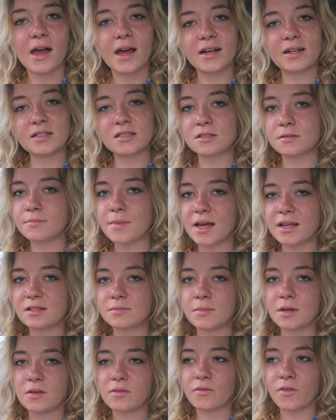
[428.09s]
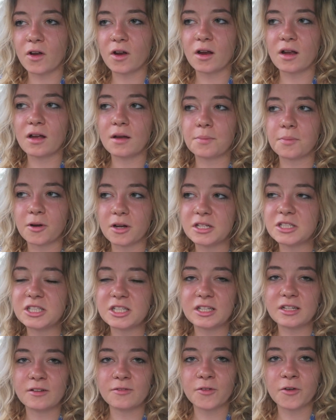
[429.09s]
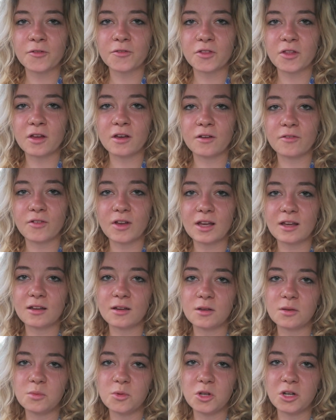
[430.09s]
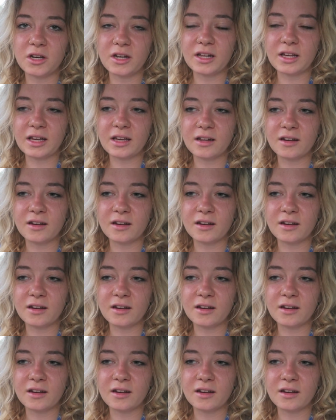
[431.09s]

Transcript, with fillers: and it just makes me very appreciative of the vegan community